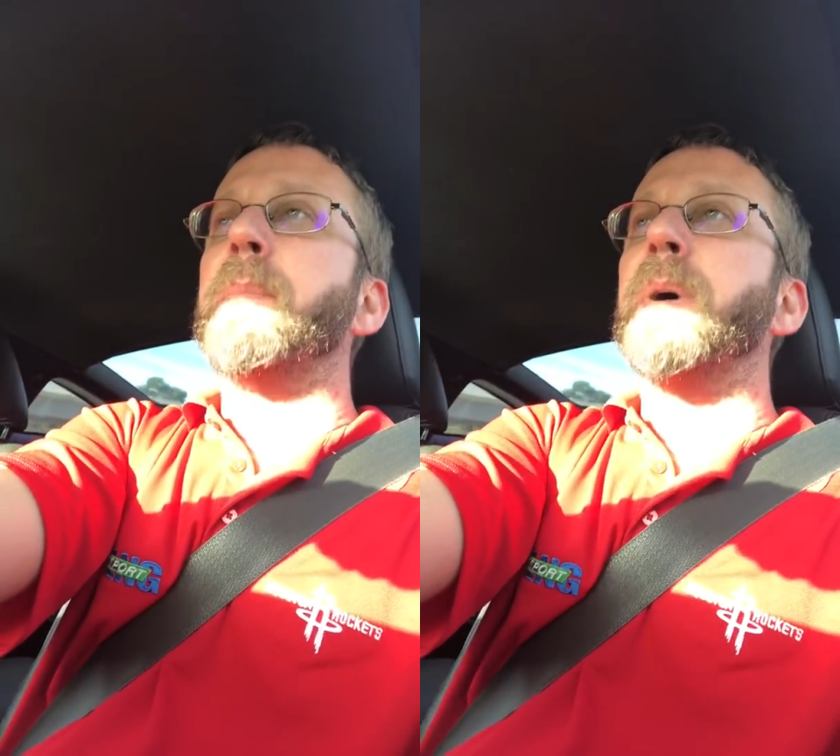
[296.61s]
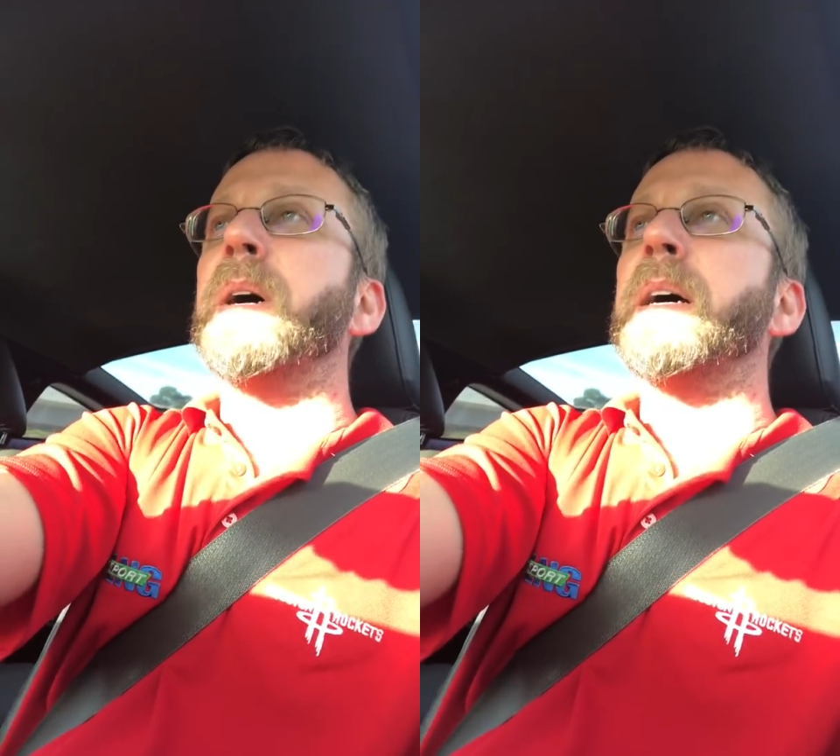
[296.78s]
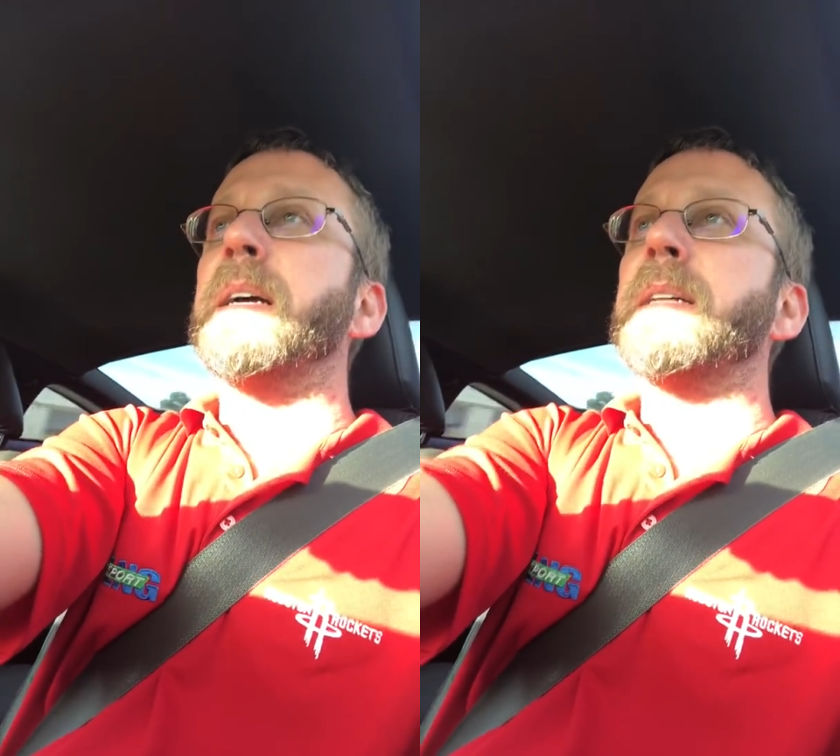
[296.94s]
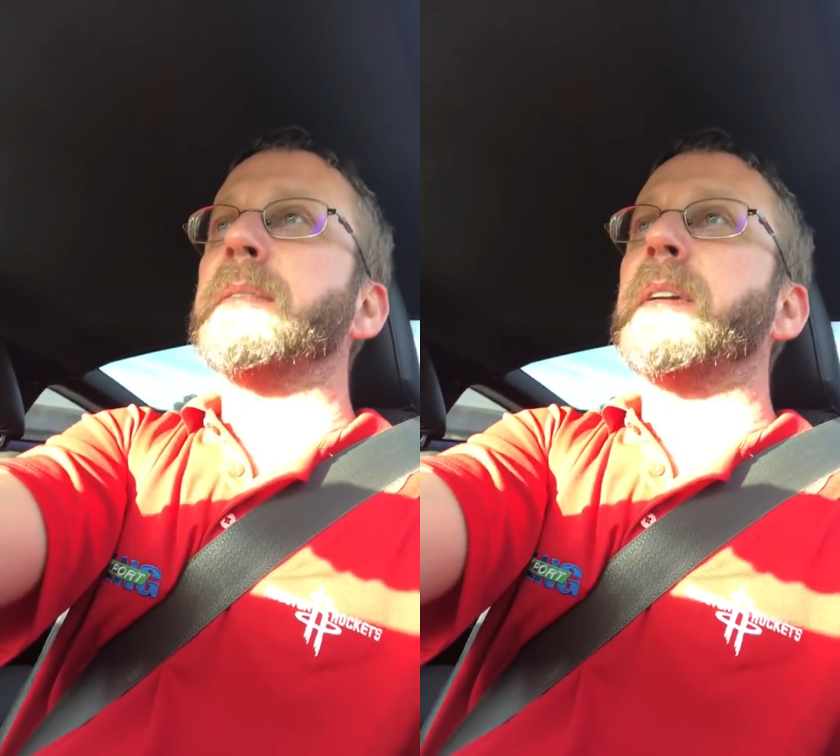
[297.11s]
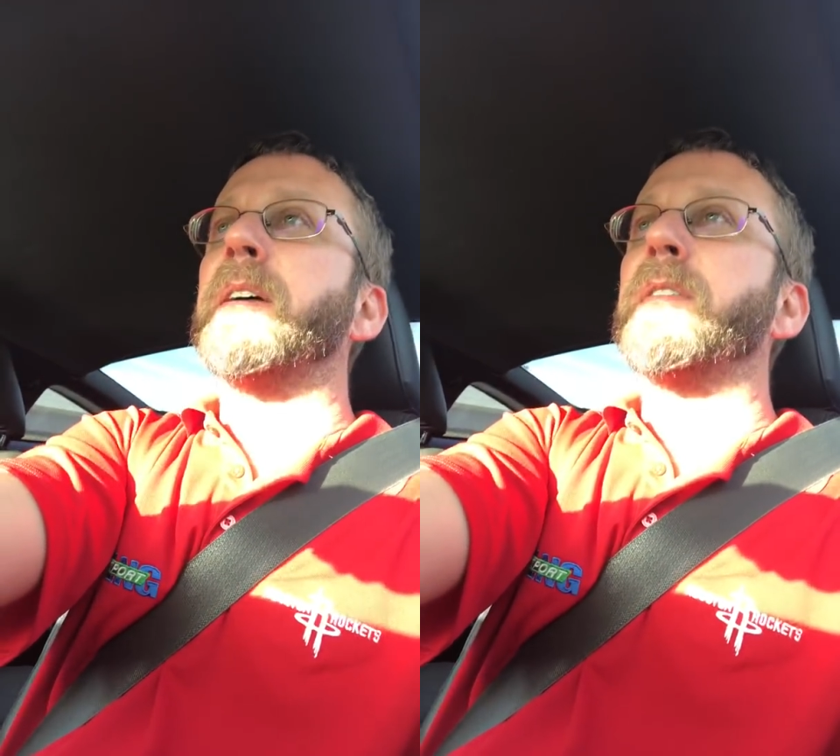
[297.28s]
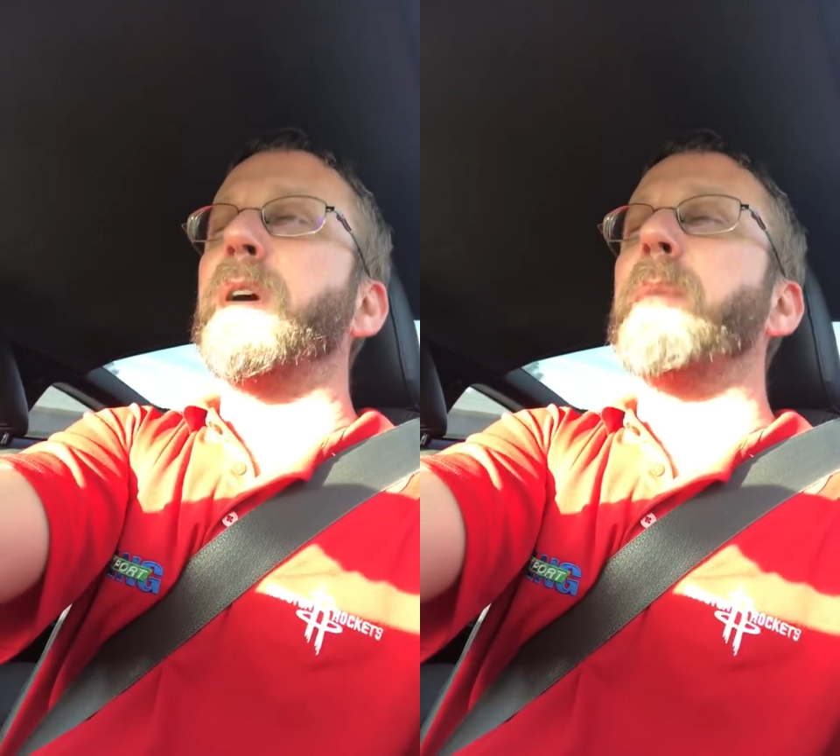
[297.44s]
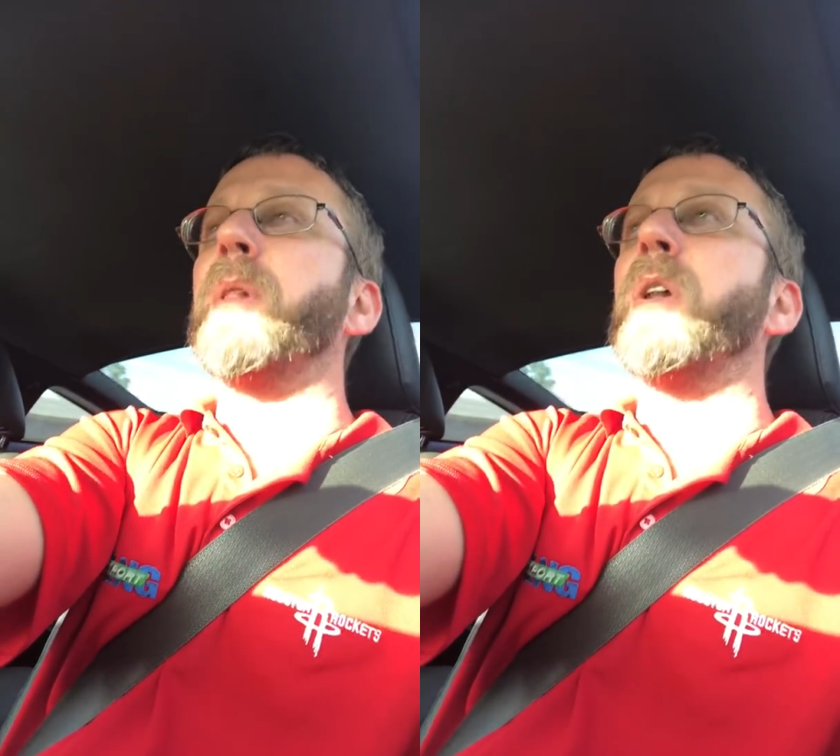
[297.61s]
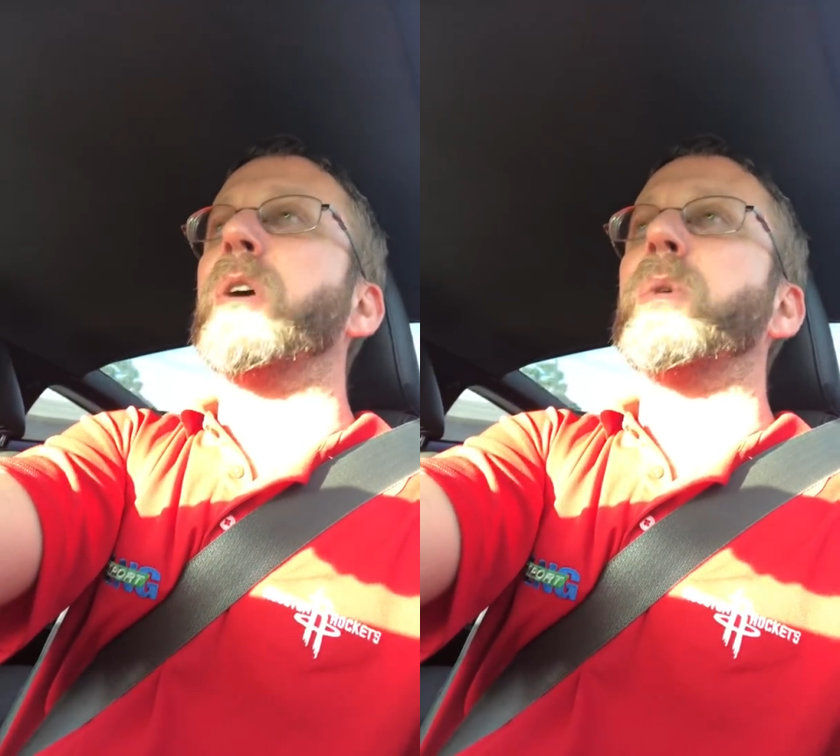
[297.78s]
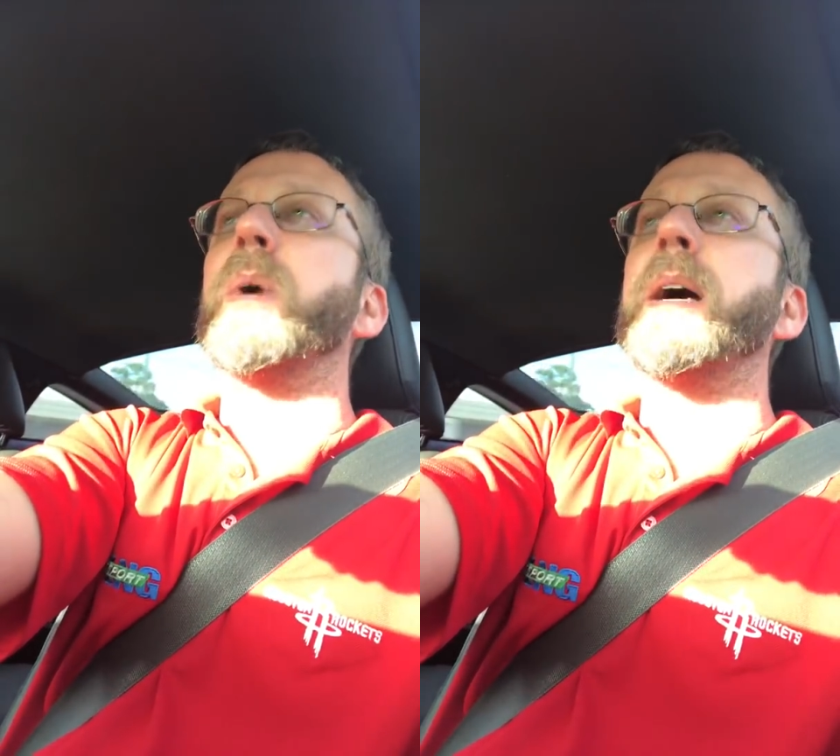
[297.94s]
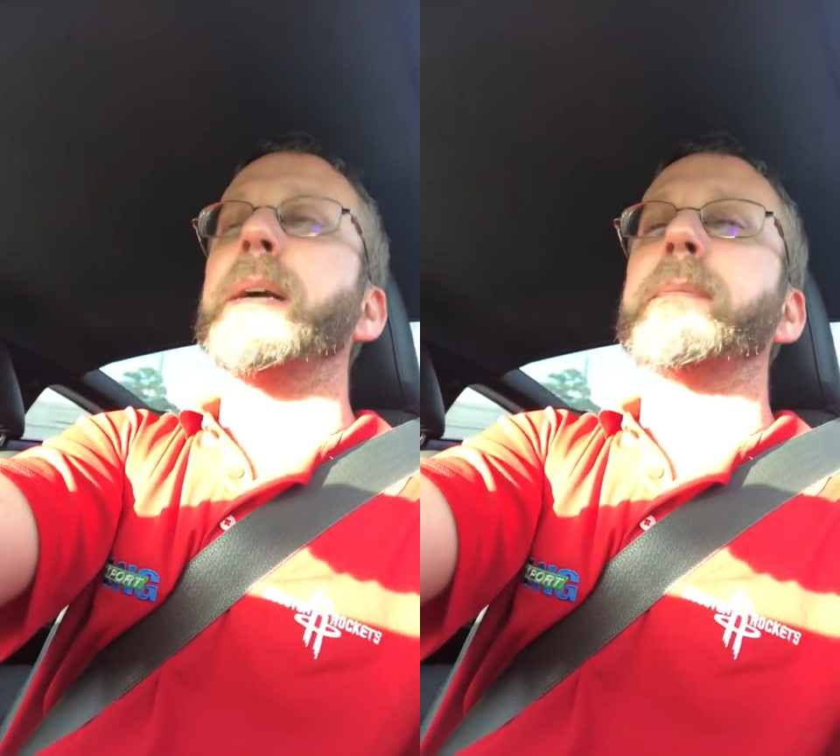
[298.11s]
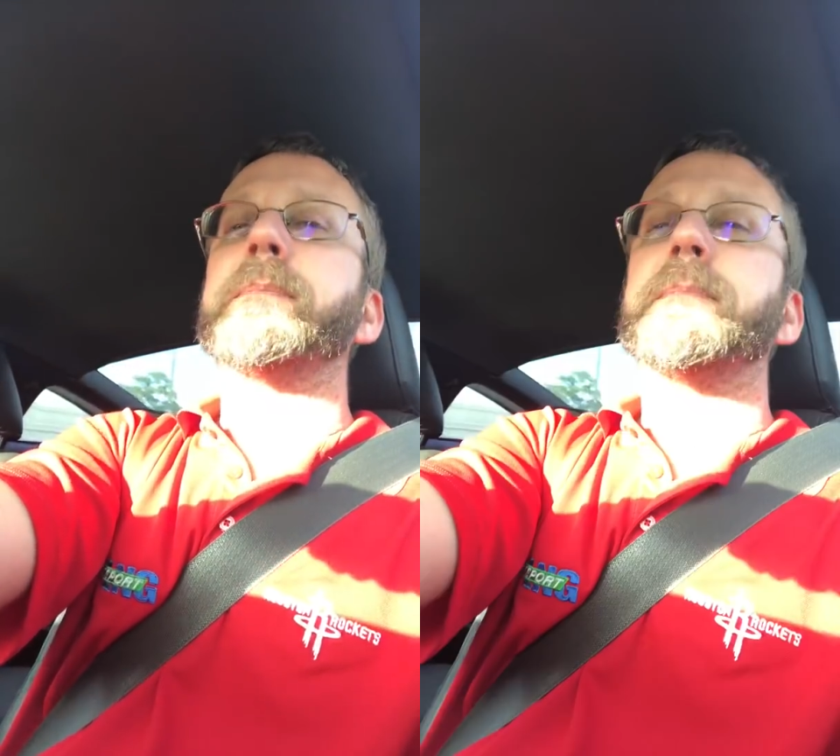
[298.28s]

but I've come a long way.